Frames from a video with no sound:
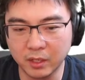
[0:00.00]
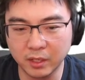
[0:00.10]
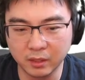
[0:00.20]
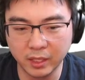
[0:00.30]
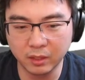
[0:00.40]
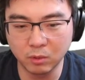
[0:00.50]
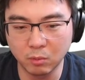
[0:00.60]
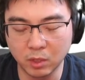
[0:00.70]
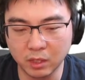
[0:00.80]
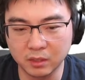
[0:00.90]
and then it will
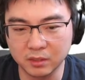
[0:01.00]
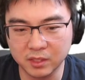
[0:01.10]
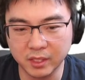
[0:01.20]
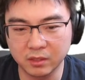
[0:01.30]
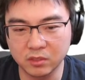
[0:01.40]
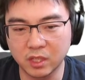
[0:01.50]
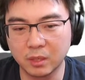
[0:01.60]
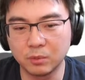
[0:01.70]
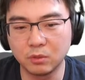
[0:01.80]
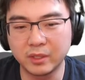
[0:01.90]
work the second
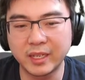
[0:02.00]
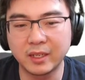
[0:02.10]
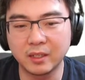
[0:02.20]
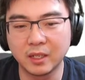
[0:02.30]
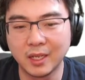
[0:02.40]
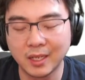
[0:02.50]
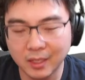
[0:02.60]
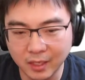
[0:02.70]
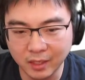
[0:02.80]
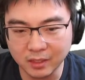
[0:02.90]
time to get it
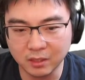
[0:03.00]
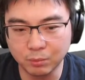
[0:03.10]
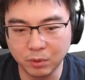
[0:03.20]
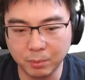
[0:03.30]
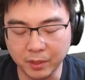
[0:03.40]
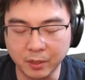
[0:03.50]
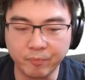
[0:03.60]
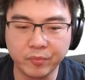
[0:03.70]
connected properly.